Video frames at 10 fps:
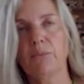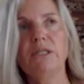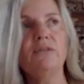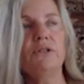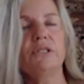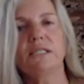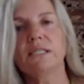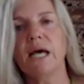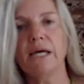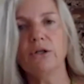And we live in this
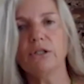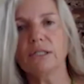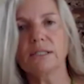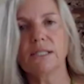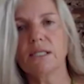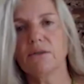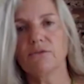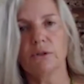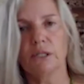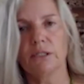chaotic sea of
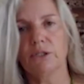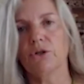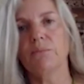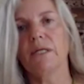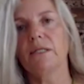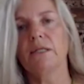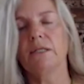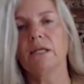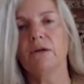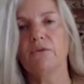
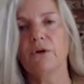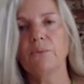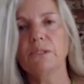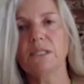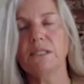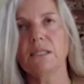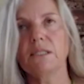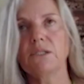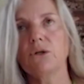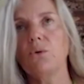electromagnetic frequencies, and
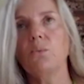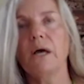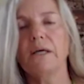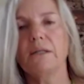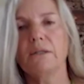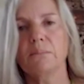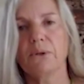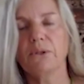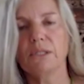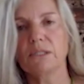there's no way that the
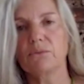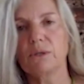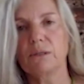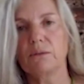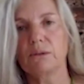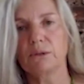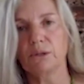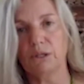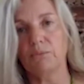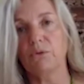bodies can
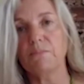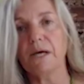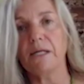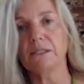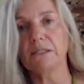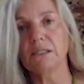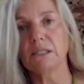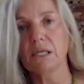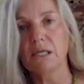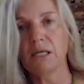
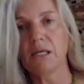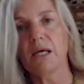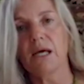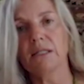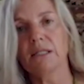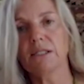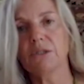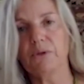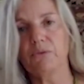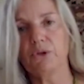rebalance
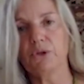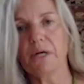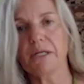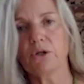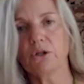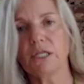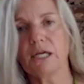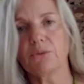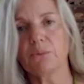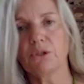unless we've direct
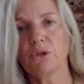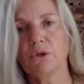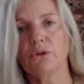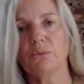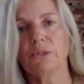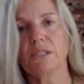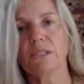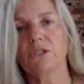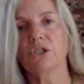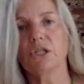contact with the earth, because the
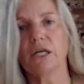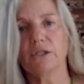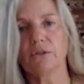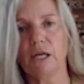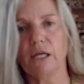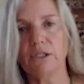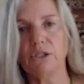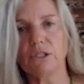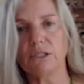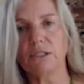exchange of
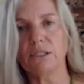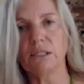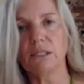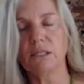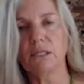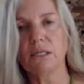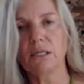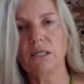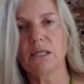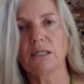energies.
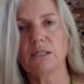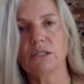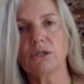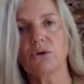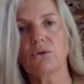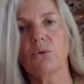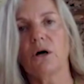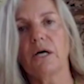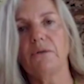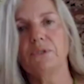So
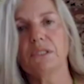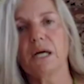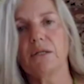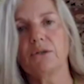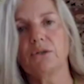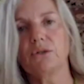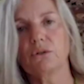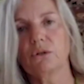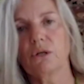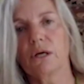I started
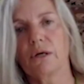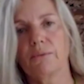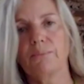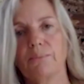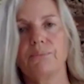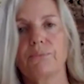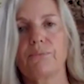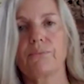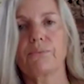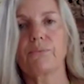
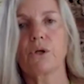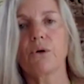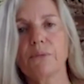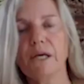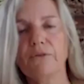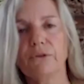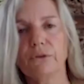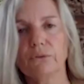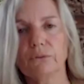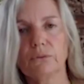going
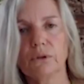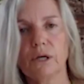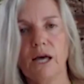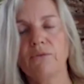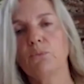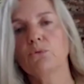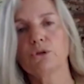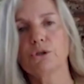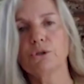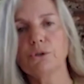barefoot. I haven't
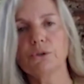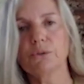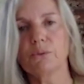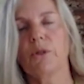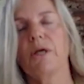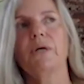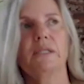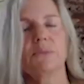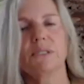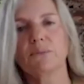worn shoes. Well, I
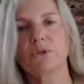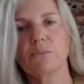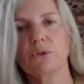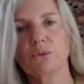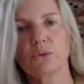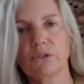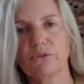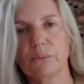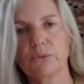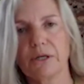wear them sometimes, of course, if
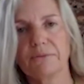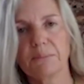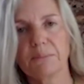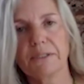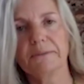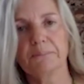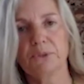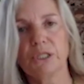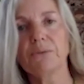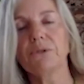I'm traveling, but
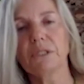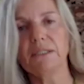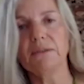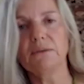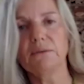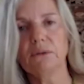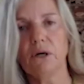generally